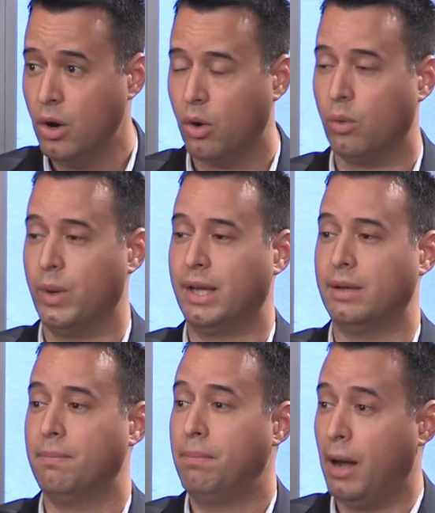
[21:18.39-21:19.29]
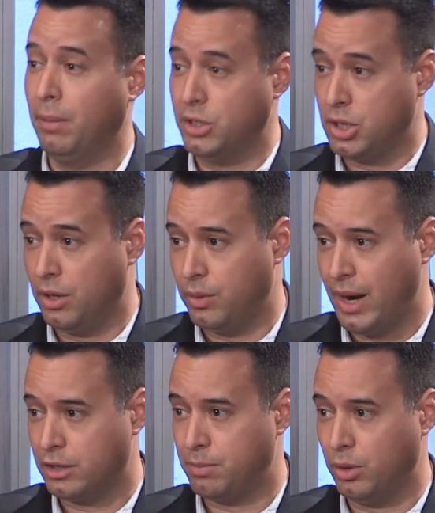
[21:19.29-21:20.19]
or we can publish other
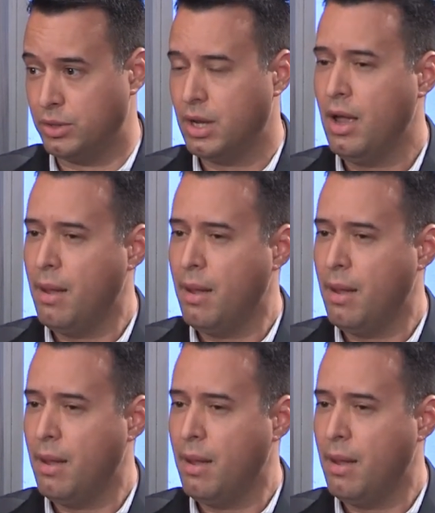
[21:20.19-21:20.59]
experts,